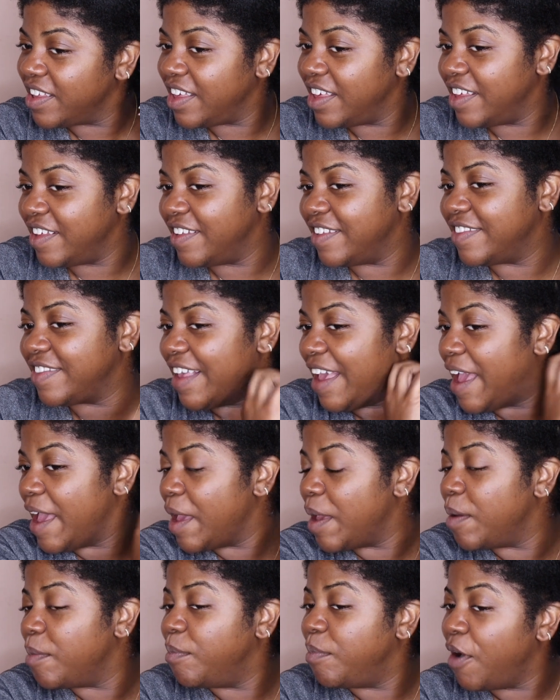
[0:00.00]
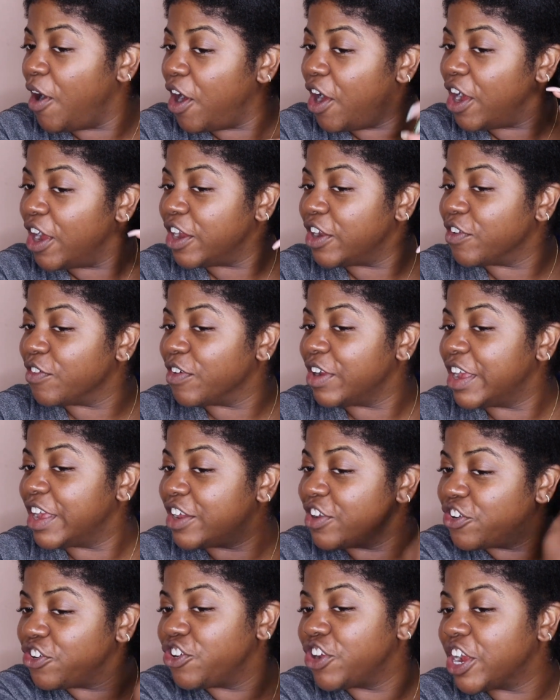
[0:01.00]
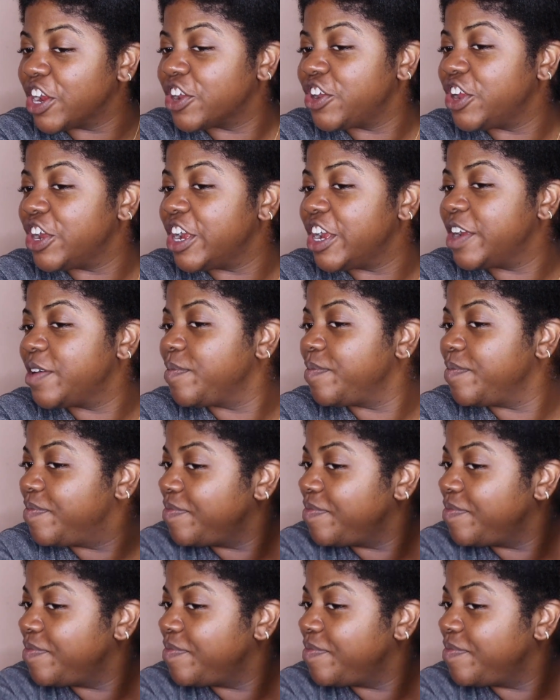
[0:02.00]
is a bond reconstructor